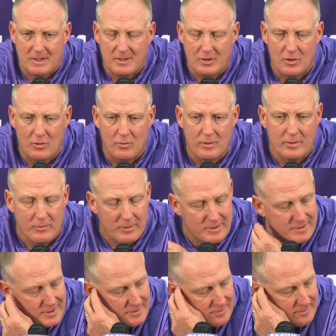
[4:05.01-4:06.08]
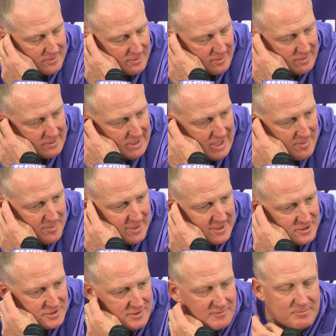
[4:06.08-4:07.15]
you know, we, we did a, a
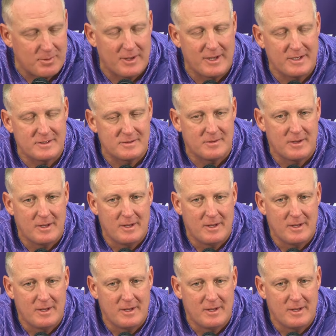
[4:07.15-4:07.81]
combination of playing